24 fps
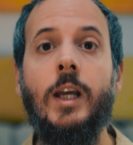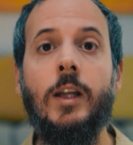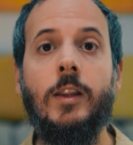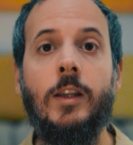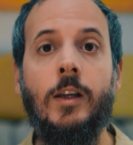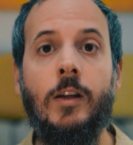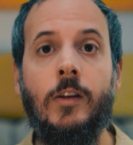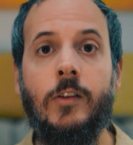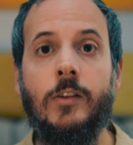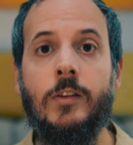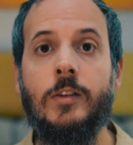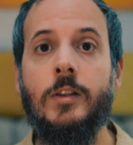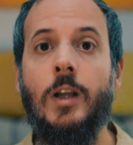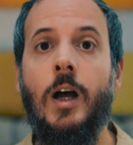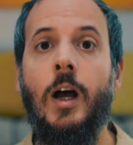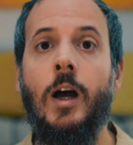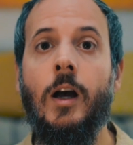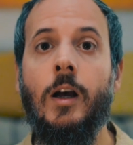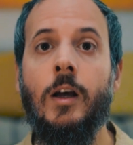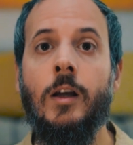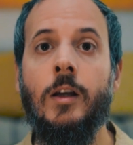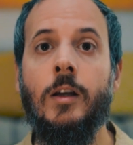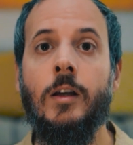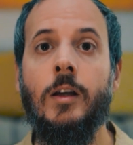getting
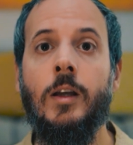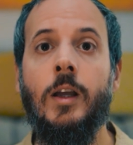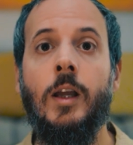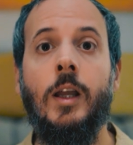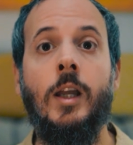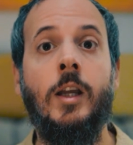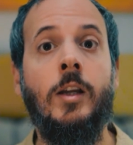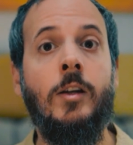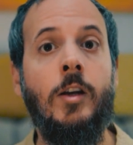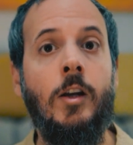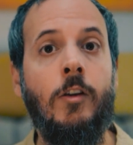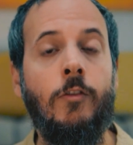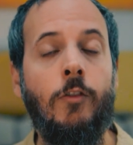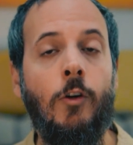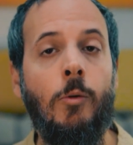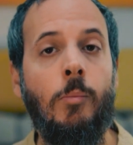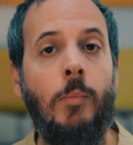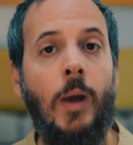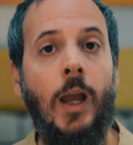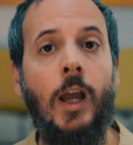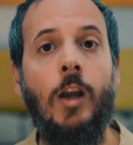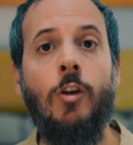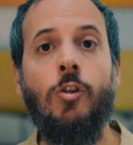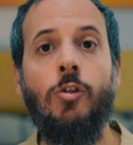stuck in
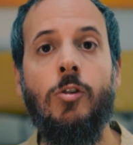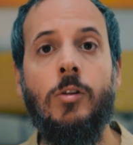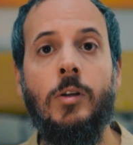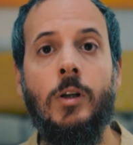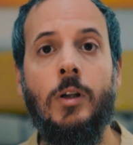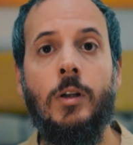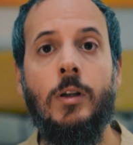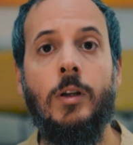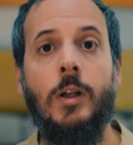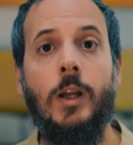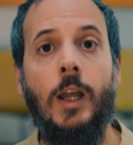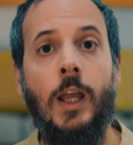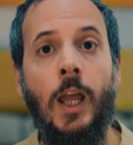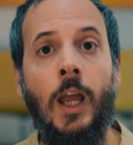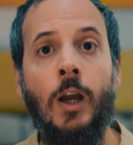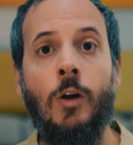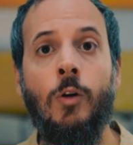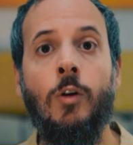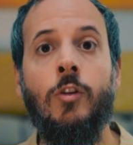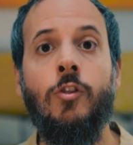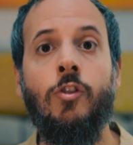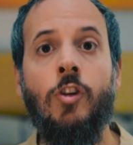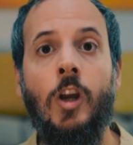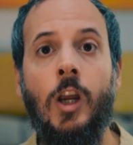informational
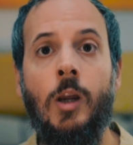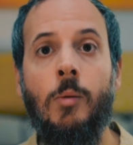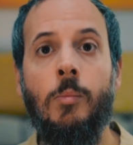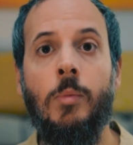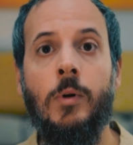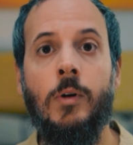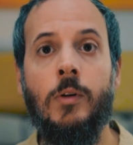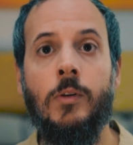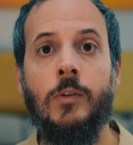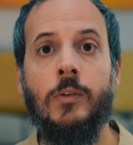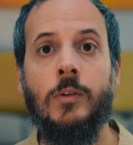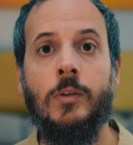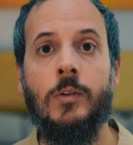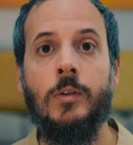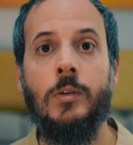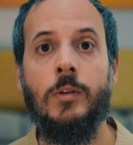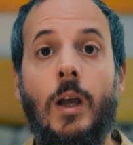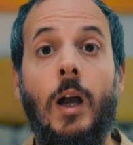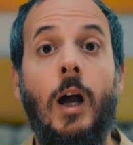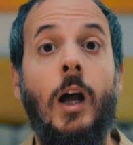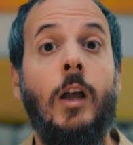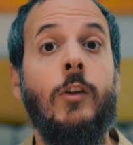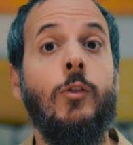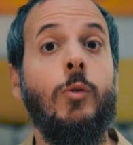echo chambers
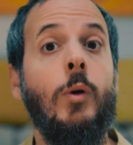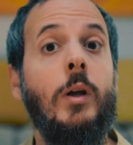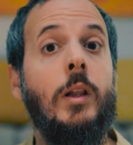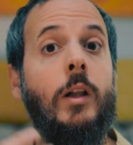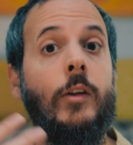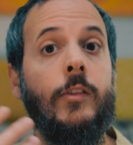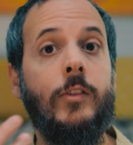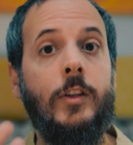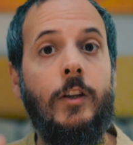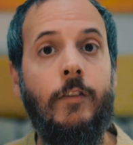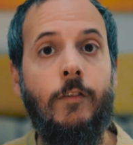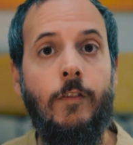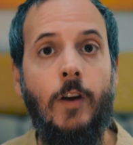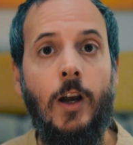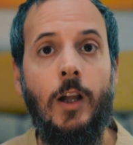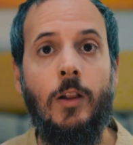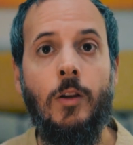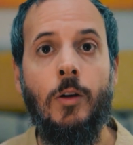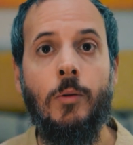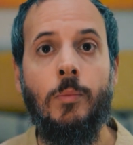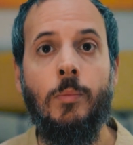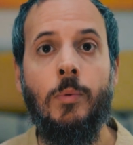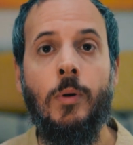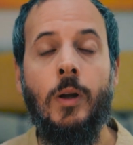as well as
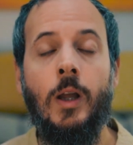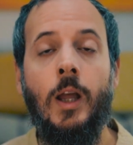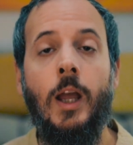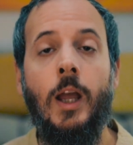develop